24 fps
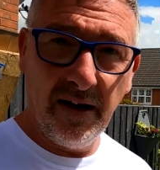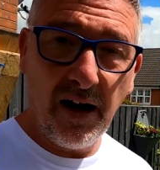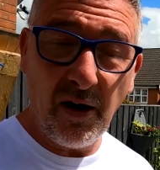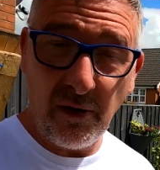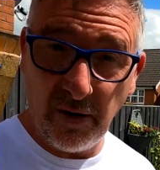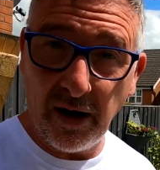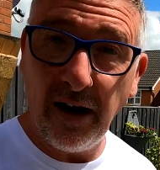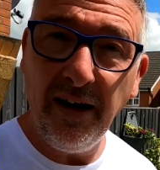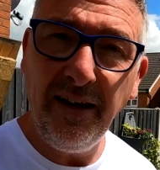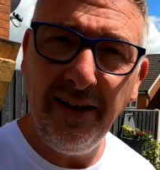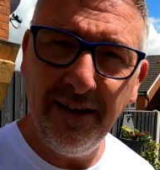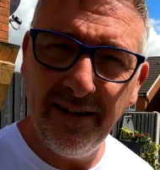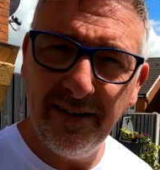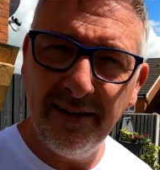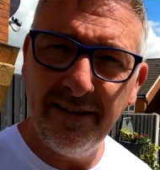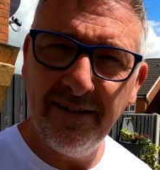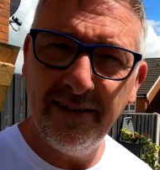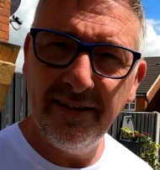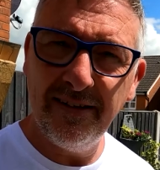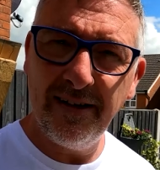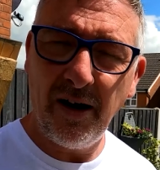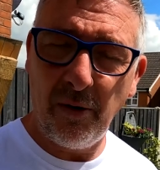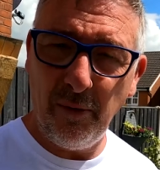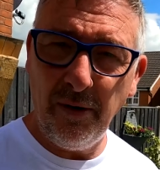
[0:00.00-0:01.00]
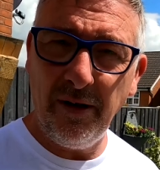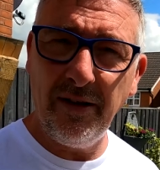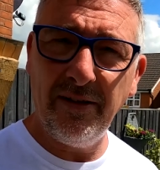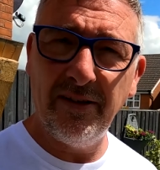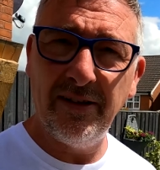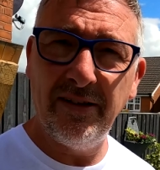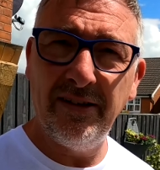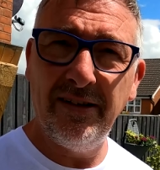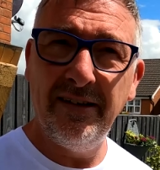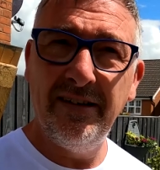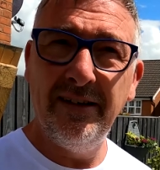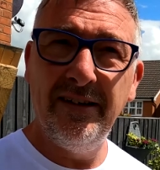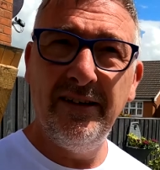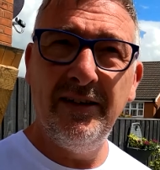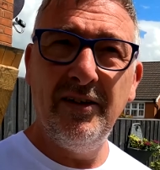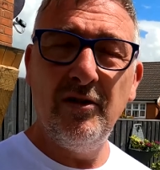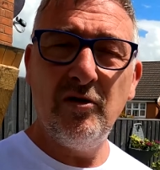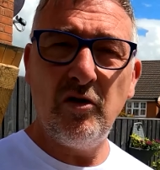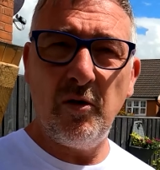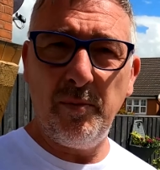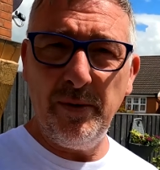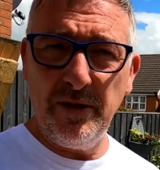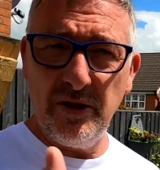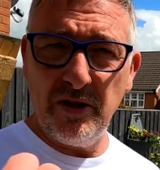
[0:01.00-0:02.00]
Okay, I will.
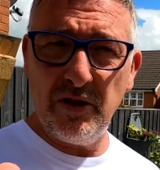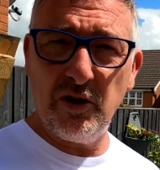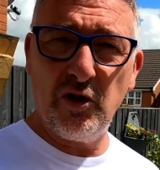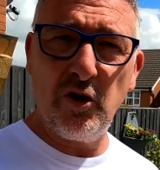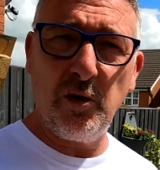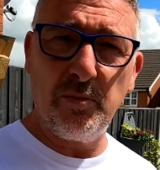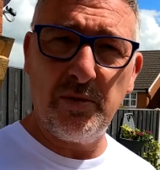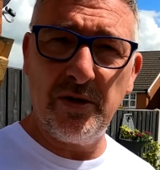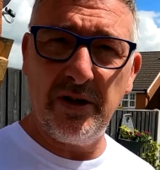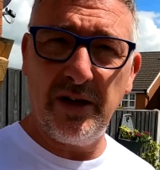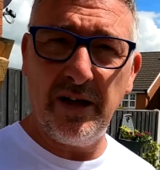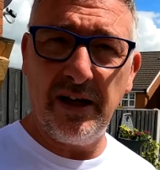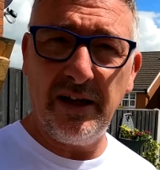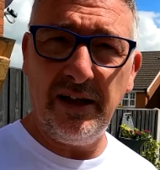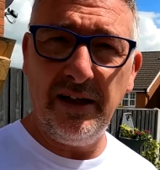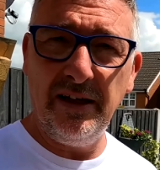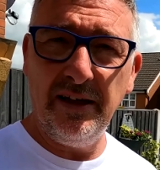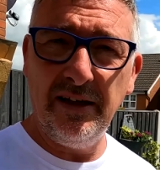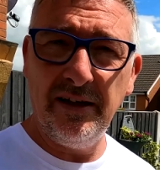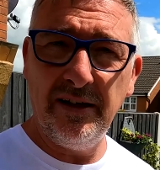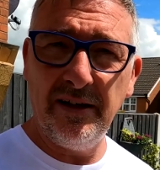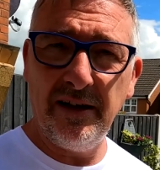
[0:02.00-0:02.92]
So I've been to the shop today,